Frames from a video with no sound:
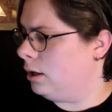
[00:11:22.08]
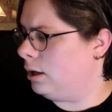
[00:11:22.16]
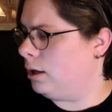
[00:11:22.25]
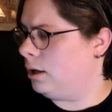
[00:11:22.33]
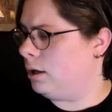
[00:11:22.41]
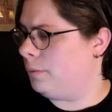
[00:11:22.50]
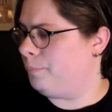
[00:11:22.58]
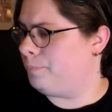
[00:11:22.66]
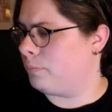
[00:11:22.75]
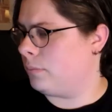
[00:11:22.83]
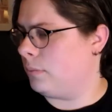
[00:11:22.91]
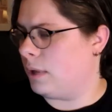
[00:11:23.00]

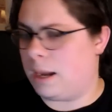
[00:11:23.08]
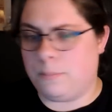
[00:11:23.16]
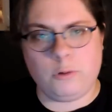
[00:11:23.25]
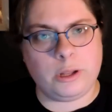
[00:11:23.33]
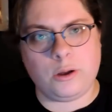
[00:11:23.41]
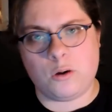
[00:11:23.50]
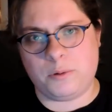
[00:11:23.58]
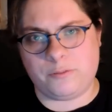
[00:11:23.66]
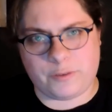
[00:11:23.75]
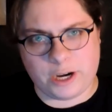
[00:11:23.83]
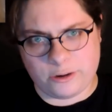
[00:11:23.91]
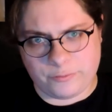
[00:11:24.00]
Um, I'm really hoping
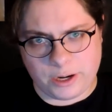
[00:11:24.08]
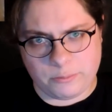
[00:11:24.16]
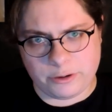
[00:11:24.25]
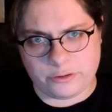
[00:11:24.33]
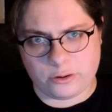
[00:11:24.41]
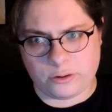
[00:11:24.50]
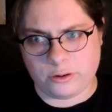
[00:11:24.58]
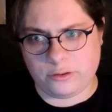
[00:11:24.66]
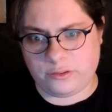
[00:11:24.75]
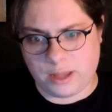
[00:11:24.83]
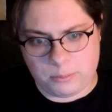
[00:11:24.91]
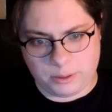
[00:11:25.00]
Firefight
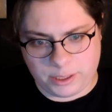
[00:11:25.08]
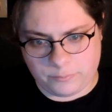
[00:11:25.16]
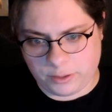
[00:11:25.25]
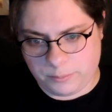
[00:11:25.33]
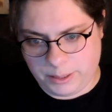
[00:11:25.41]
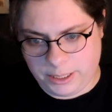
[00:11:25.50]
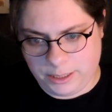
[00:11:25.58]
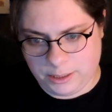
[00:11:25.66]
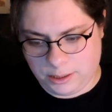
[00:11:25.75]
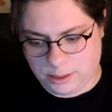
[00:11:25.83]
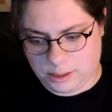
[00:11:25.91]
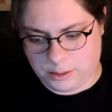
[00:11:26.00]
returns. That would definitely
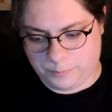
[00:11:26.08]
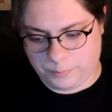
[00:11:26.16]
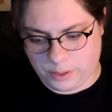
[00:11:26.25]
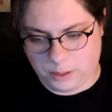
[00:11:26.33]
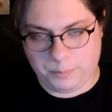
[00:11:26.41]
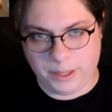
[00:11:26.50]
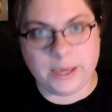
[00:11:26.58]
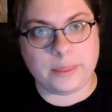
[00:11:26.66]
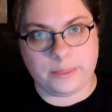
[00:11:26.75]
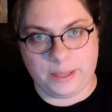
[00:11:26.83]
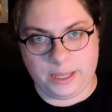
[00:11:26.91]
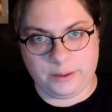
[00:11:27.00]
be um, a big
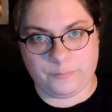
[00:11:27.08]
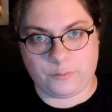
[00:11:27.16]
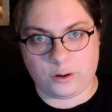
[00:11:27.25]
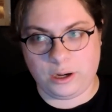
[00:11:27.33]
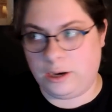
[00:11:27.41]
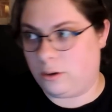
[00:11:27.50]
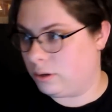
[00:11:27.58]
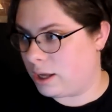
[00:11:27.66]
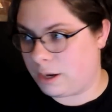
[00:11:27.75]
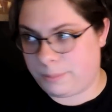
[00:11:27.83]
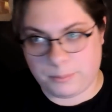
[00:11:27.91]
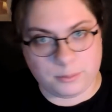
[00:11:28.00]
thing for you know. A
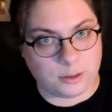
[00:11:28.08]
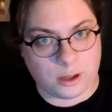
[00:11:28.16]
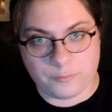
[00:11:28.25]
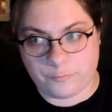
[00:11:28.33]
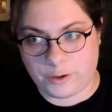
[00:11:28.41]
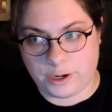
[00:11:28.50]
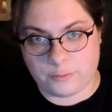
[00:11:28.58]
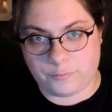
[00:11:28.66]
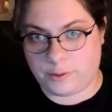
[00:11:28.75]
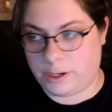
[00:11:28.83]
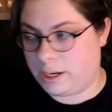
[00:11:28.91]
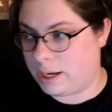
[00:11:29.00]
lot of people love
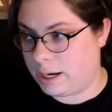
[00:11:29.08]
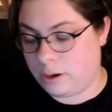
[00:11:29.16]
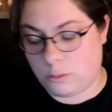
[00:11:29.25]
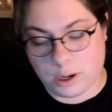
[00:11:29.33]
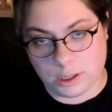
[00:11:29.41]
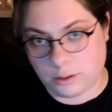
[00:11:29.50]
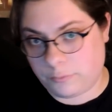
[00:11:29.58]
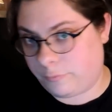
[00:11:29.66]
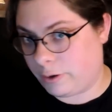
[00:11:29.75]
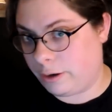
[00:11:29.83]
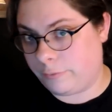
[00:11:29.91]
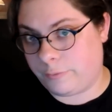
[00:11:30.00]
Firefight. I know I love
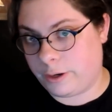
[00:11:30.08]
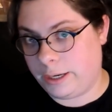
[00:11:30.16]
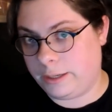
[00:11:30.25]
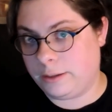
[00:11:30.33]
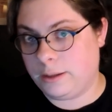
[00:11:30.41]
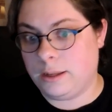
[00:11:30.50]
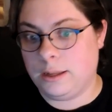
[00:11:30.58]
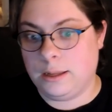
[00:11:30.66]
Firefight.